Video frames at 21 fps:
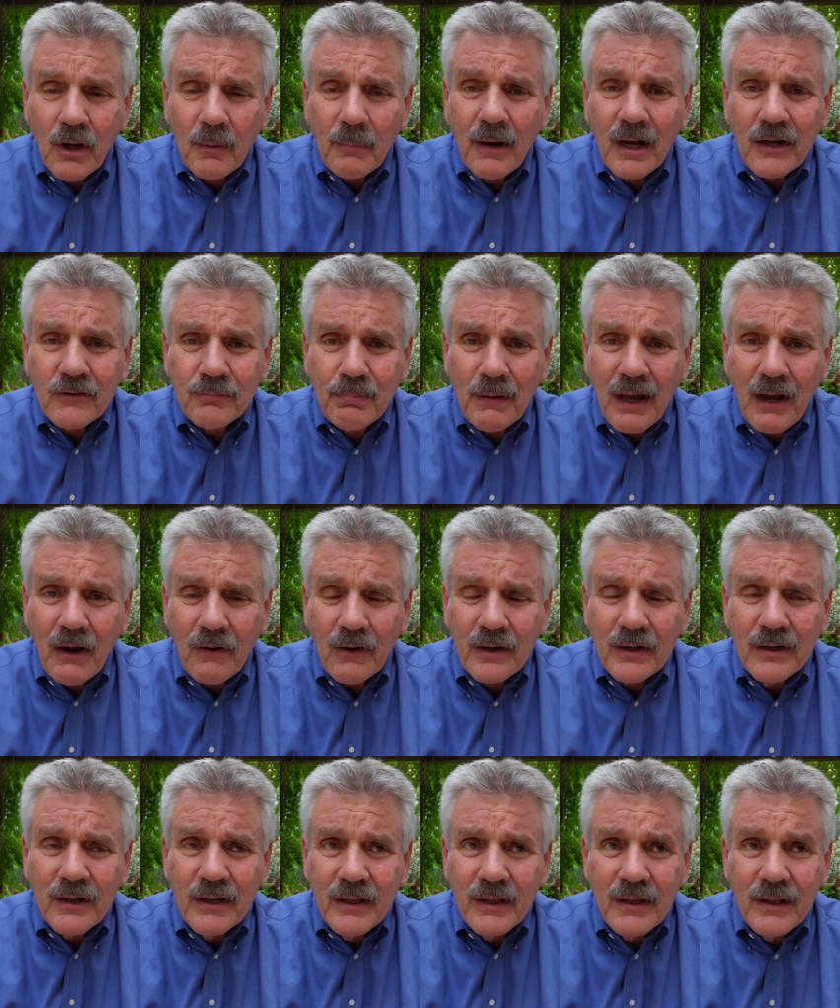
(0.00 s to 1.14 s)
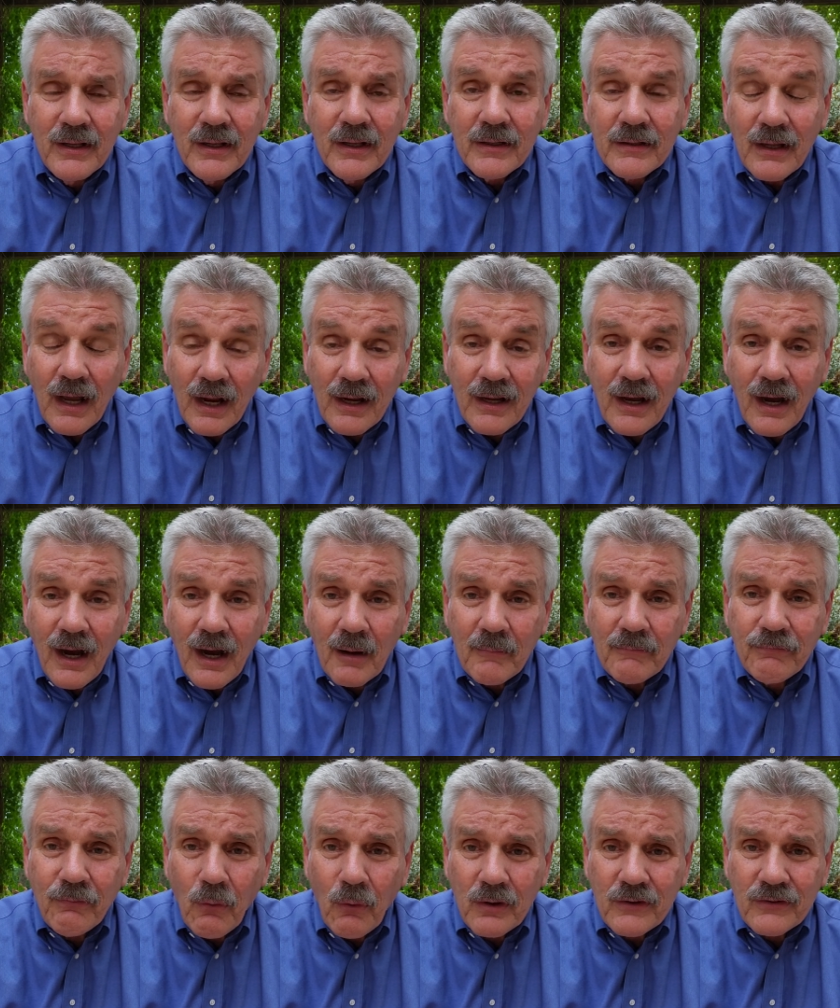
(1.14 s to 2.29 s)
Mailboxpower.com
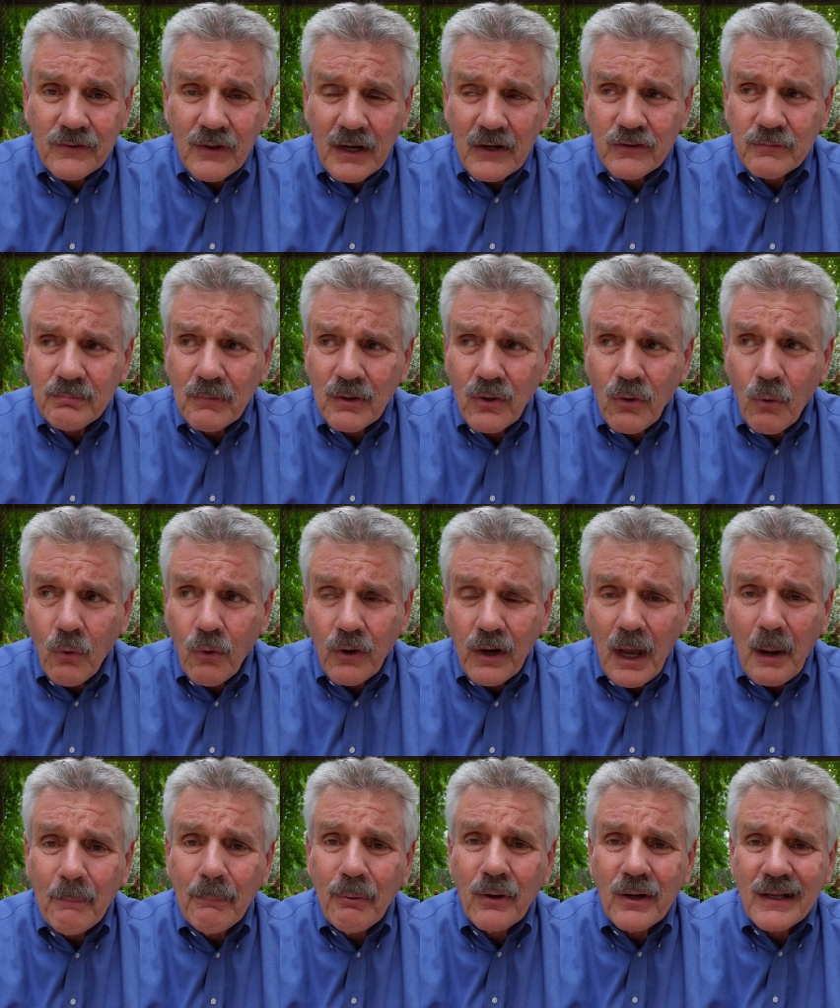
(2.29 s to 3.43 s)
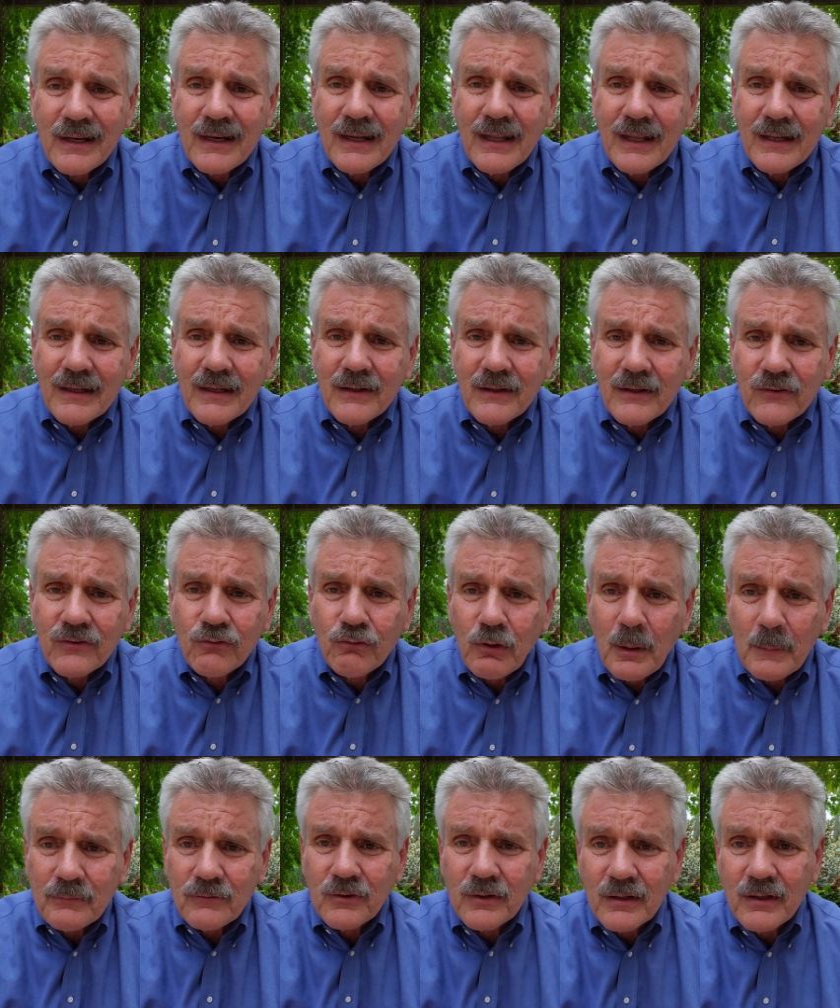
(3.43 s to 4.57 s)
forward slash McCord. I'll put it in the
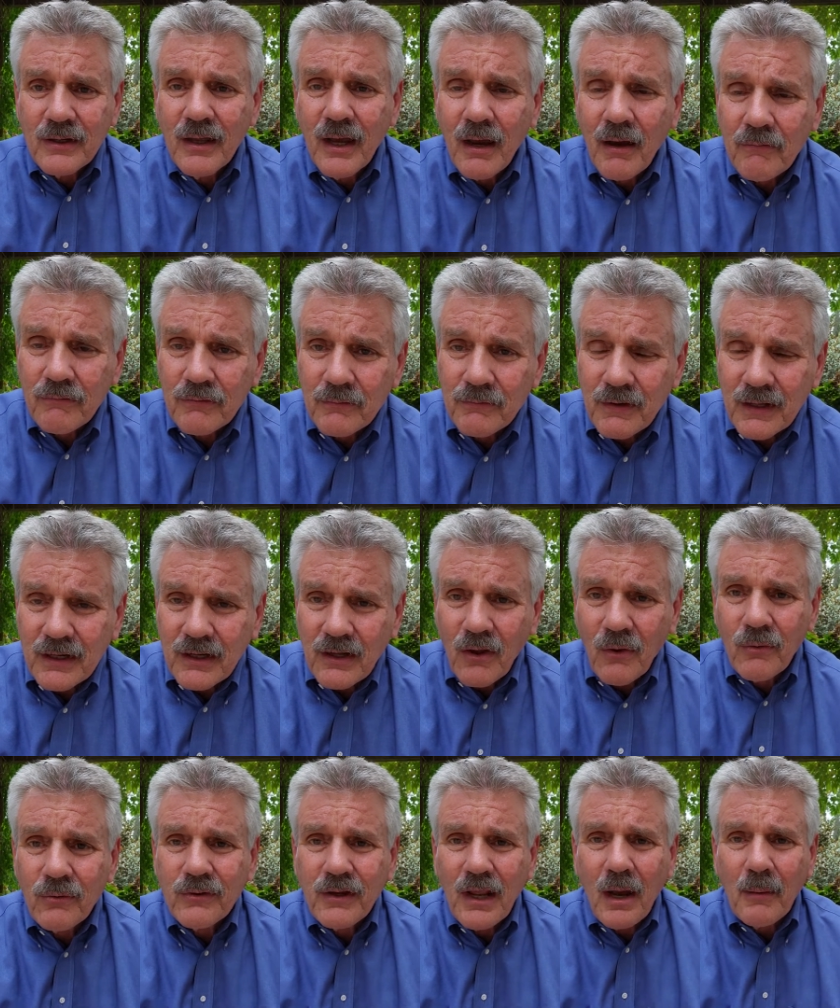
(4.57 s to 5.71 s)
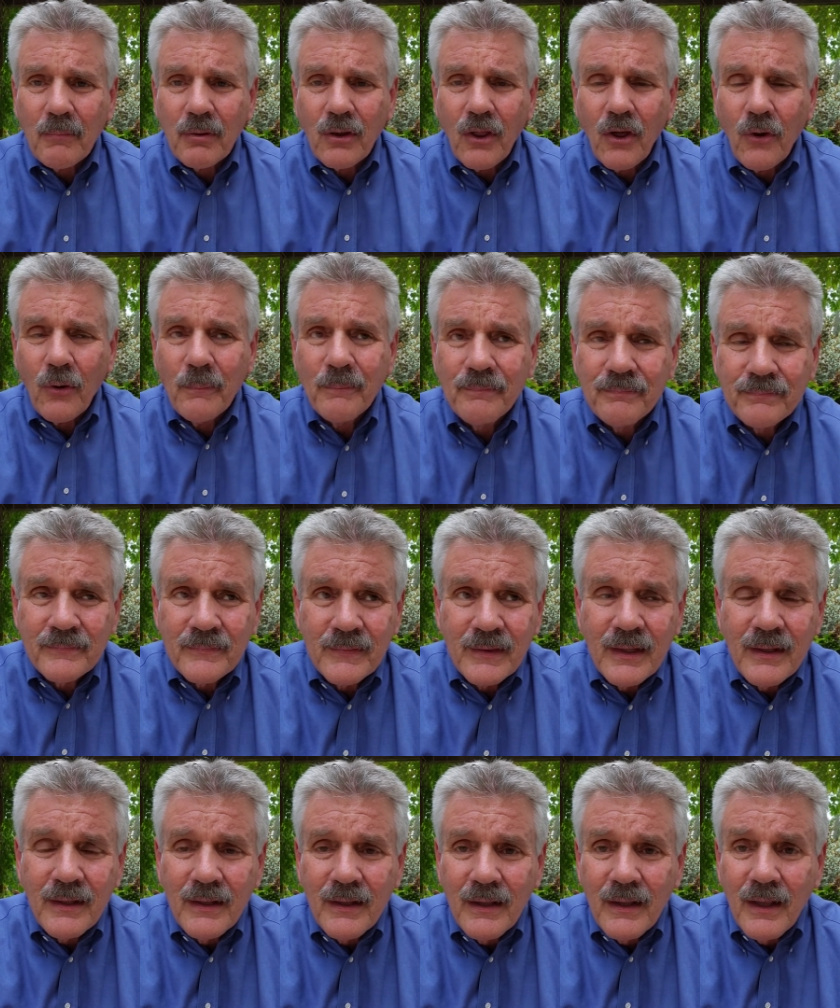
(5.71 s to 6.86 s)
description of the video down below.
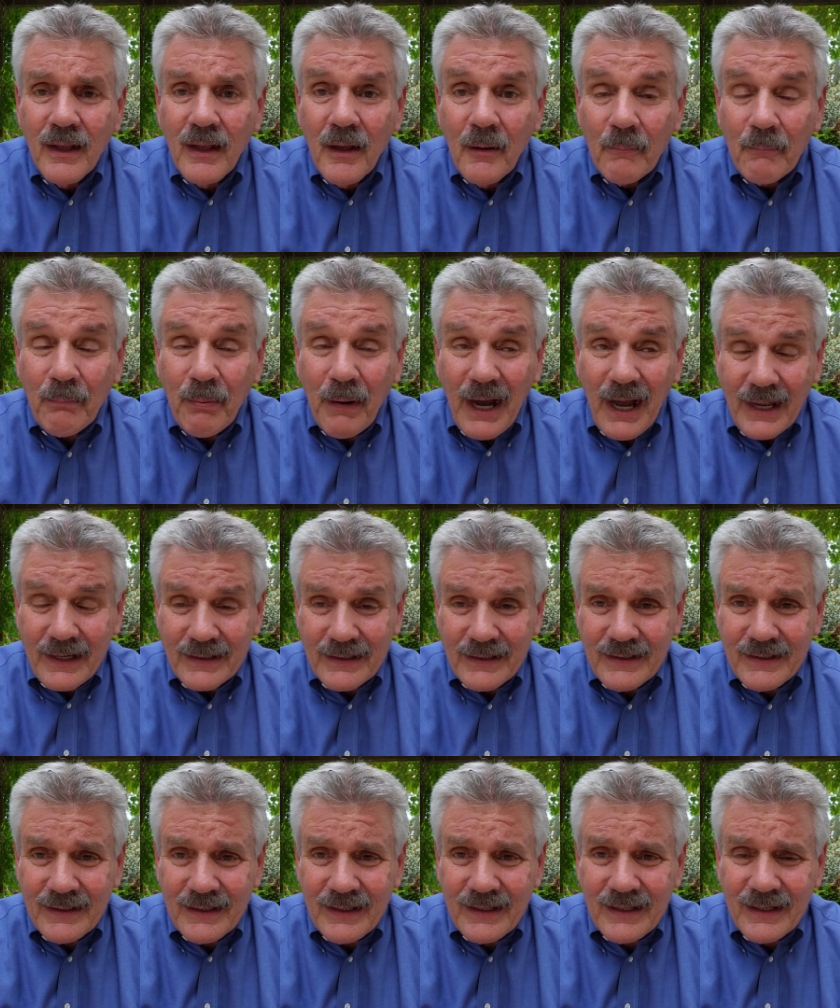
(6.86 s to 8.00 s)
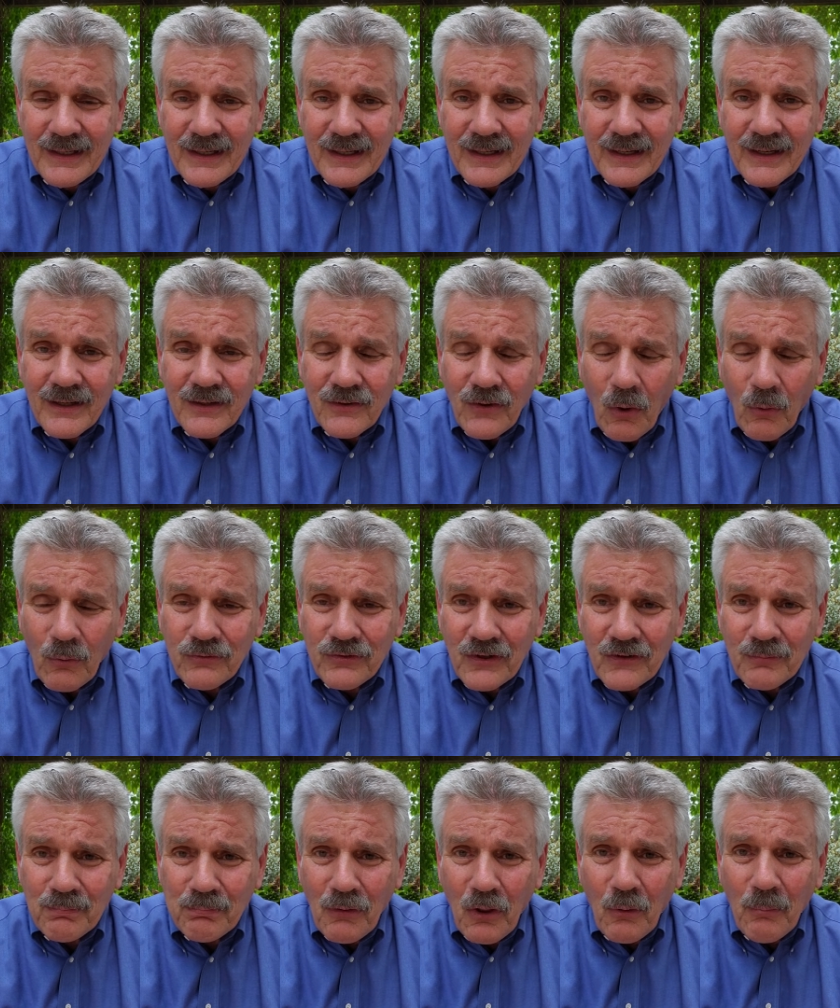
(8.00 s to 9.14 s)
But don't
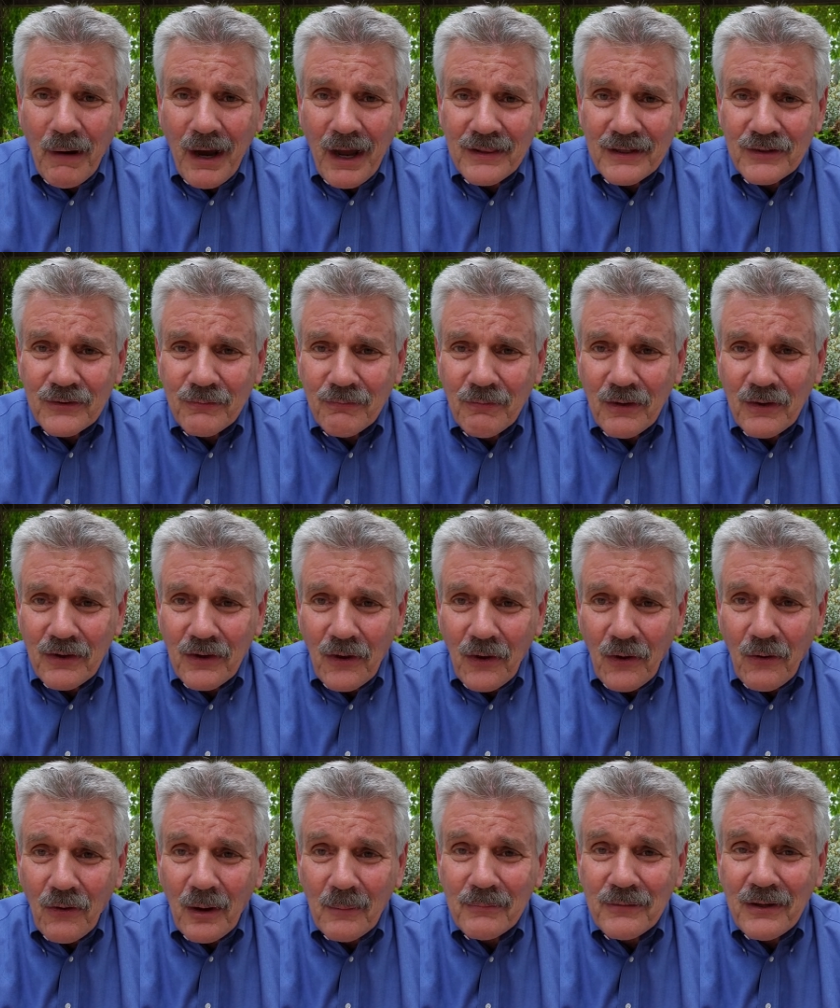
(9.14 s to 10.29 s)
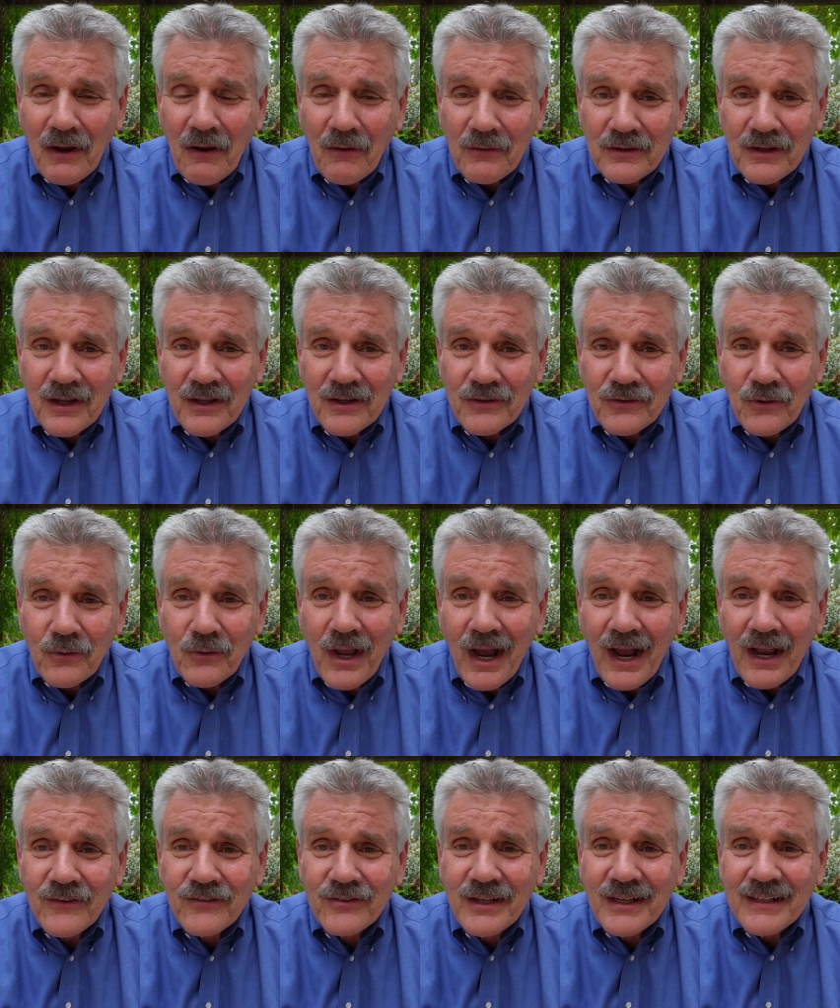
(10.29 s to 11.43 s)
just blow by this video. I'm telling you, you
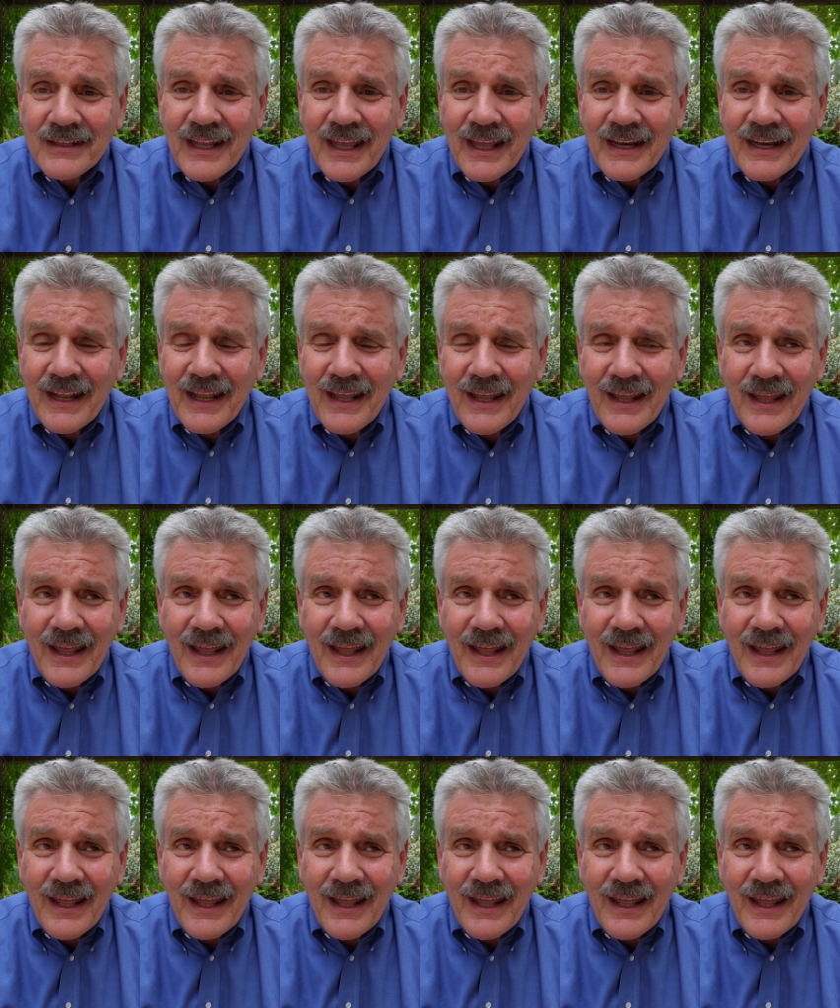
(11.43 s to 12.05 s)
guys can get